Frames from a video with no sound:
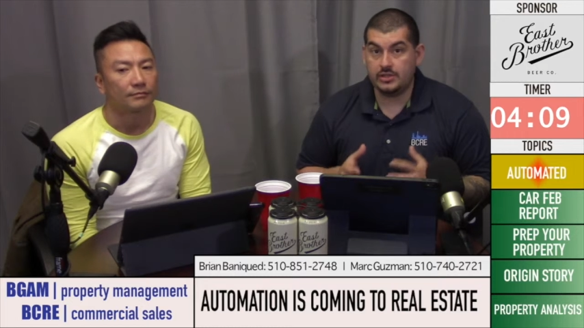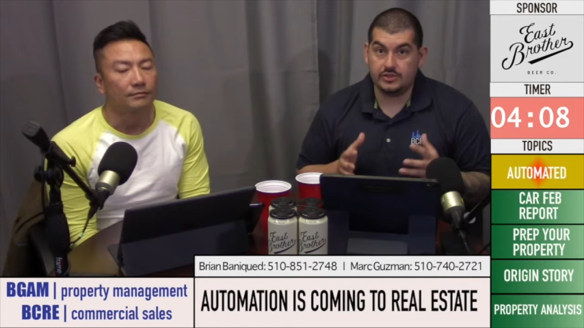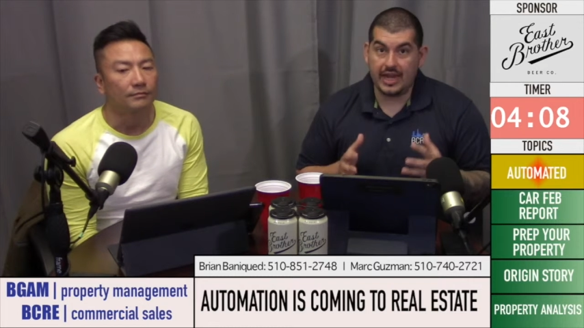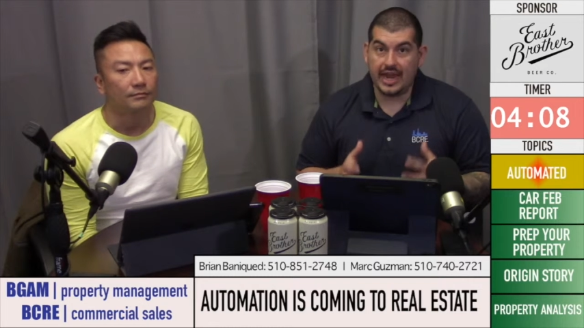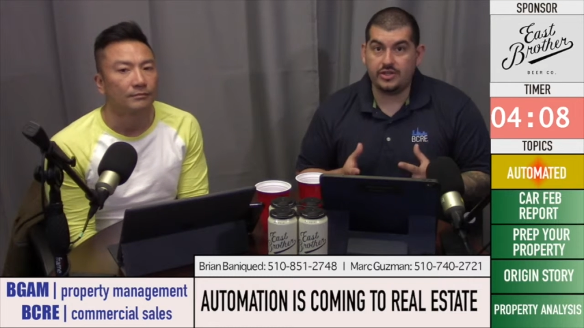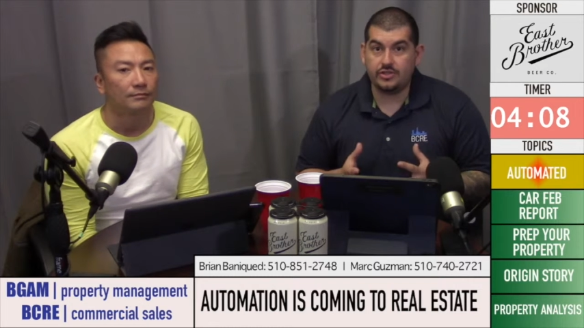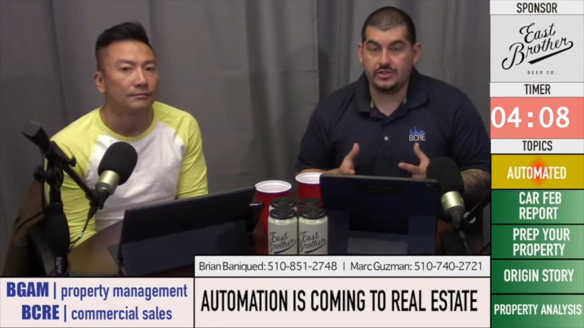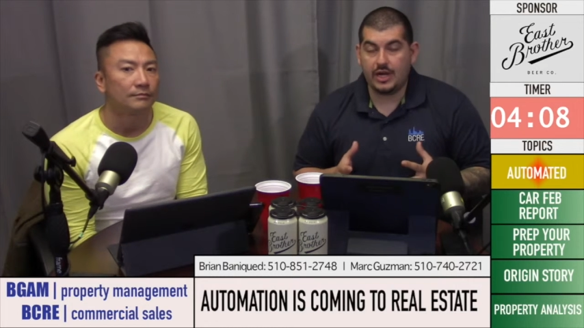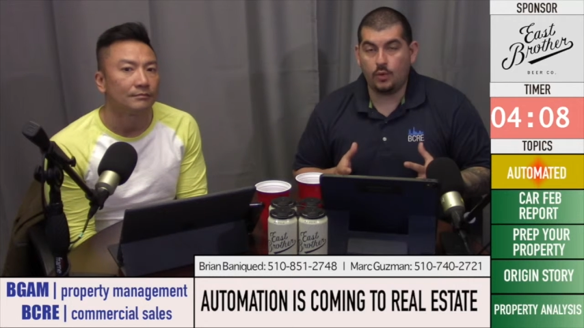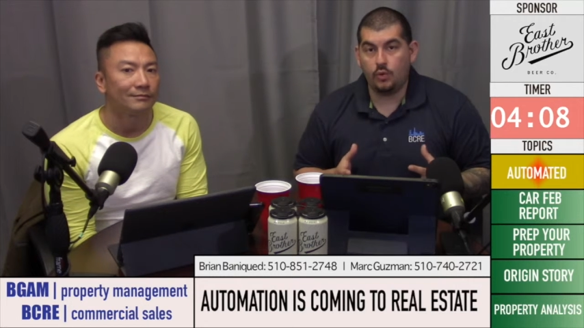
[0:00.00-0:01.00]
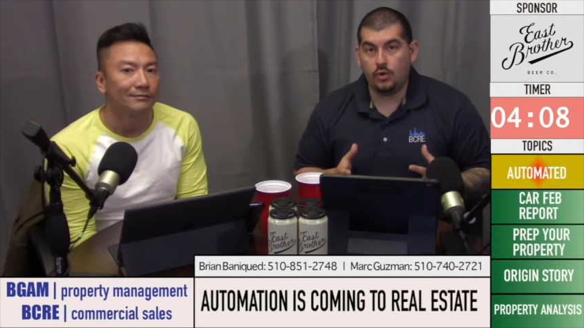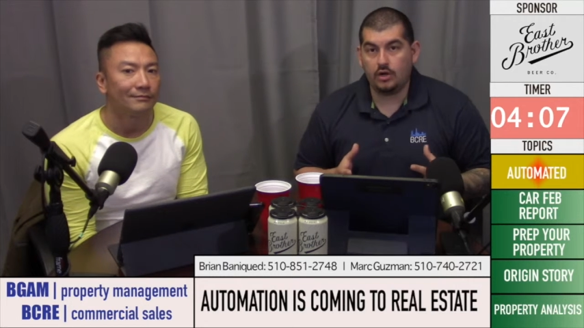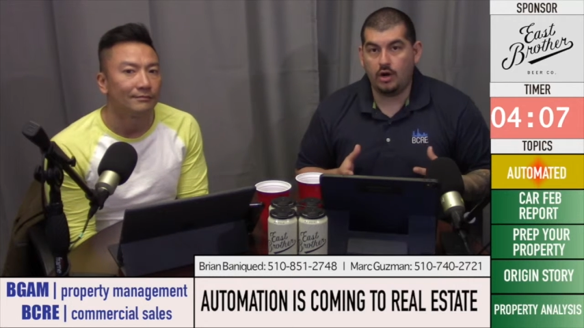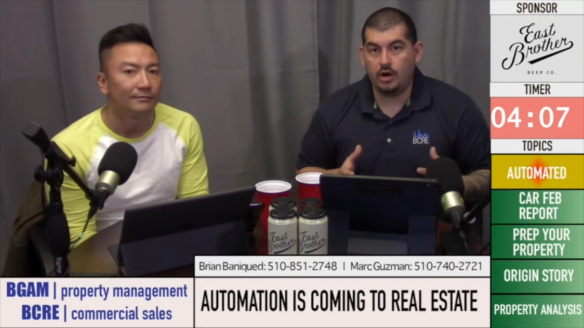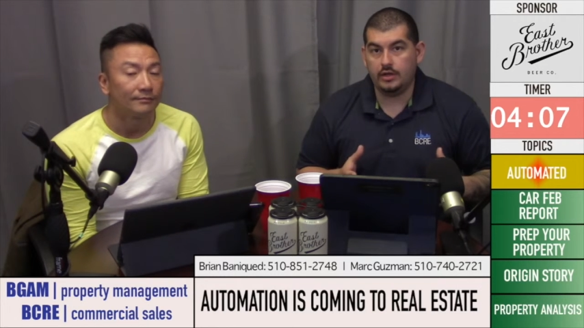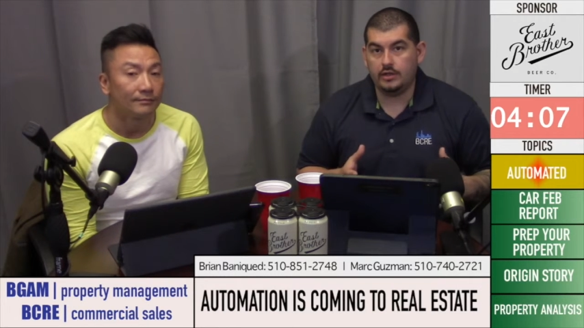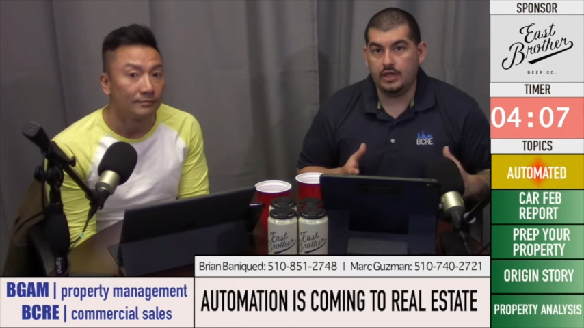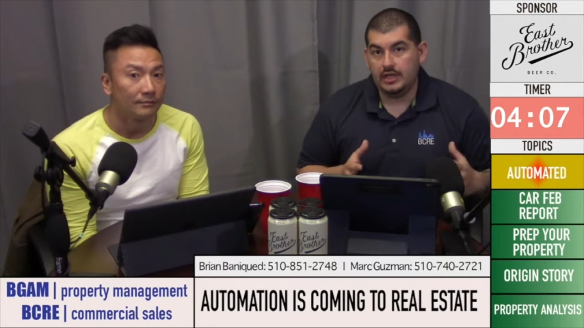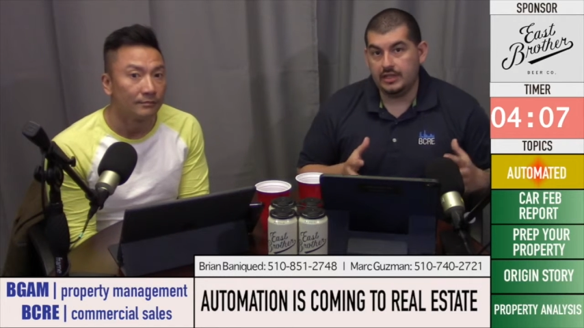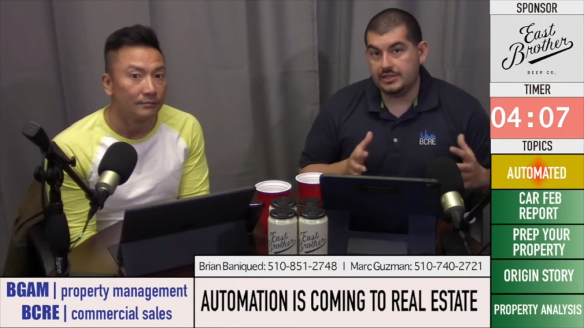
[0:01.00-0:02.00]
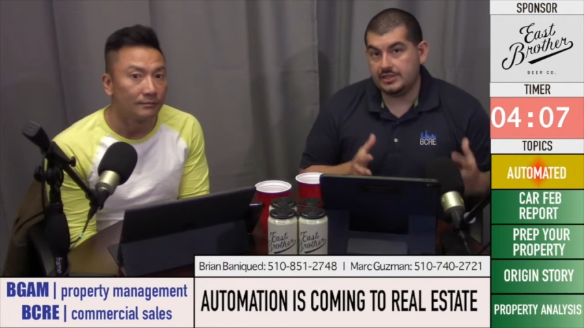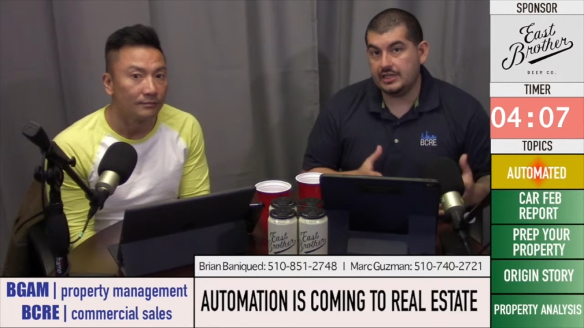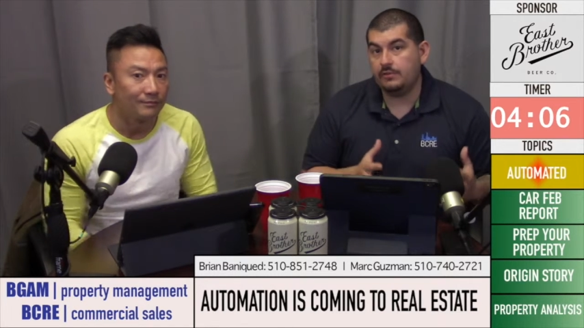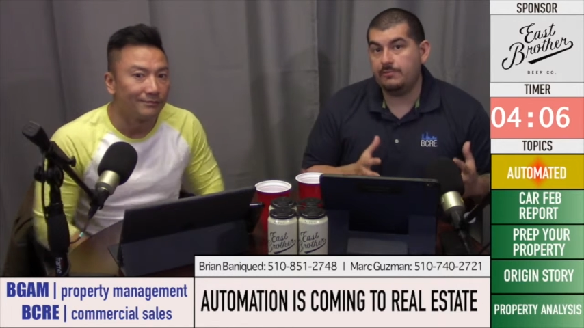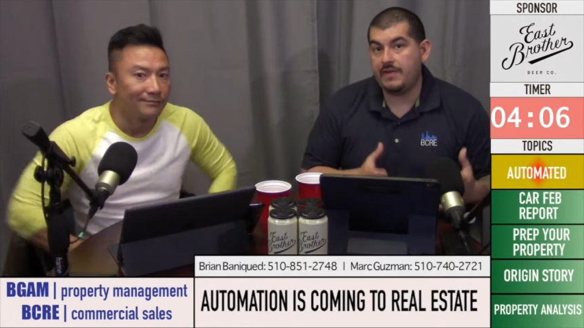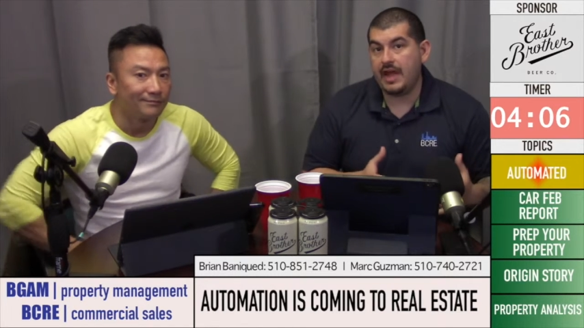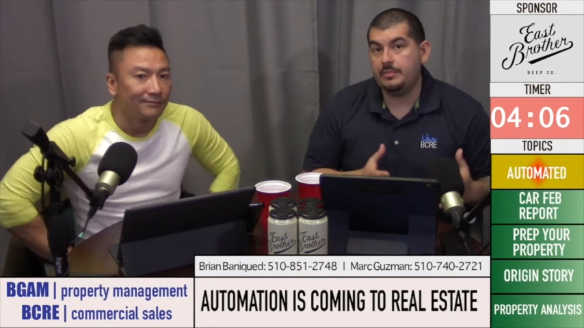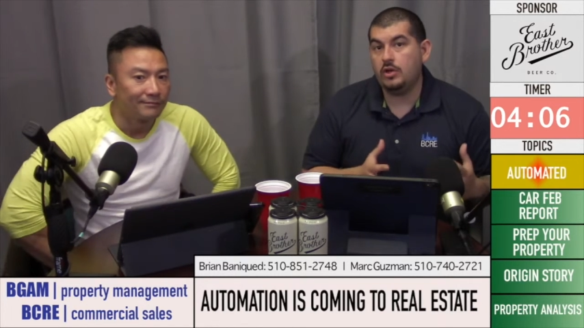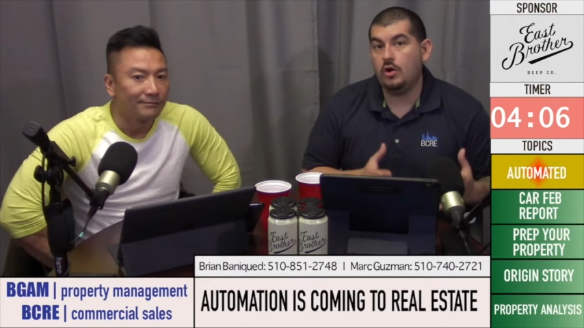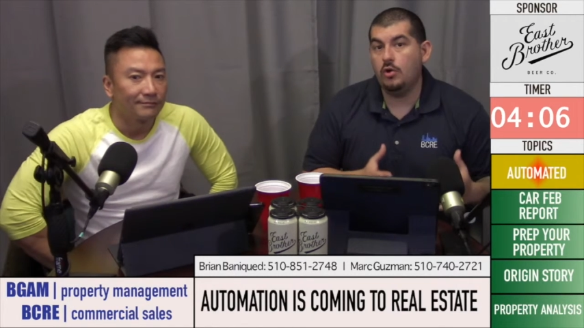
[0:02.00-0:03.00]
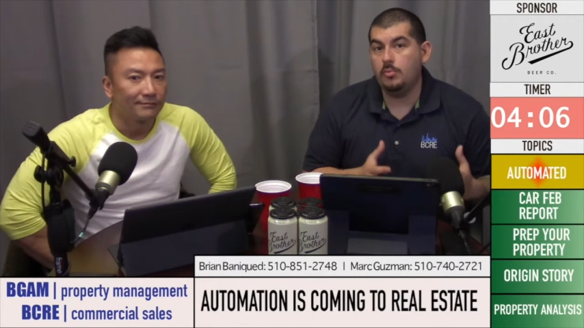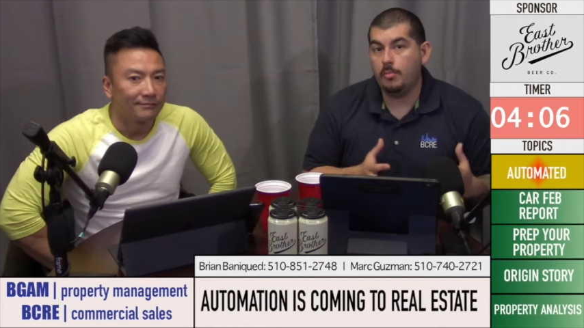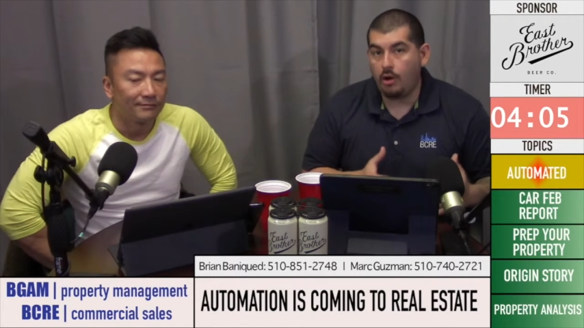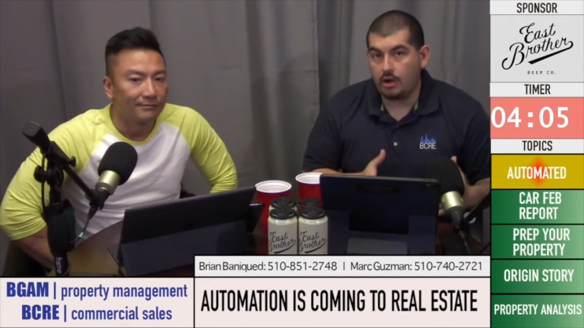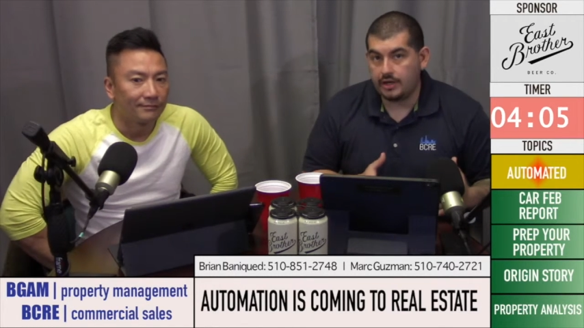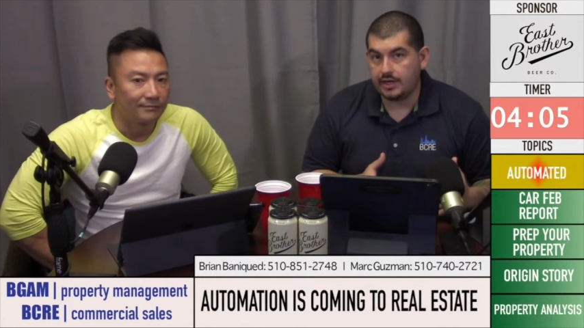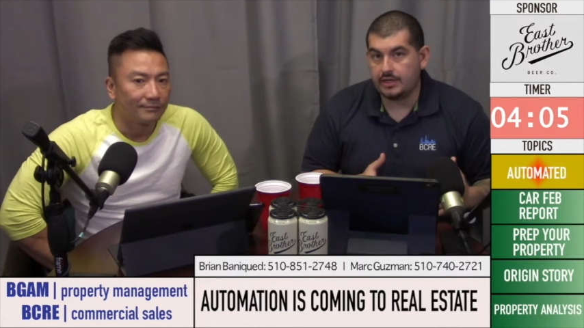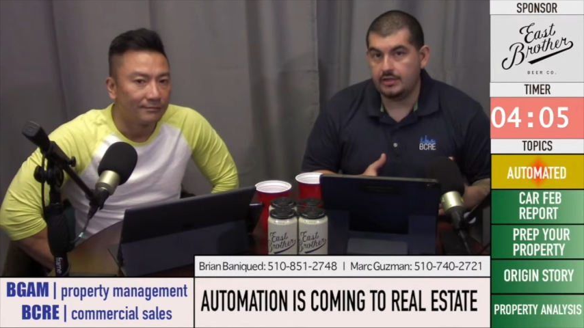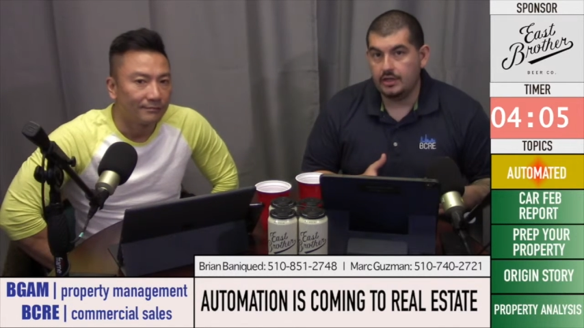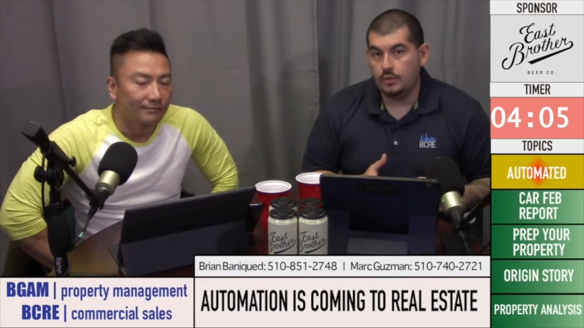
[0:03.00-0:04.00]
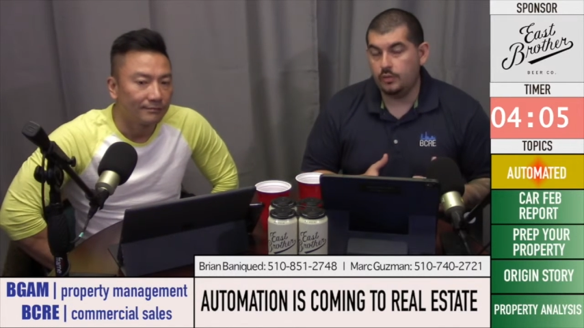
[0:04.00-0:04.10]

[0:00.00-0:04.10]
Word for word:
Speaker 1: There's the agents that work on the single family home market,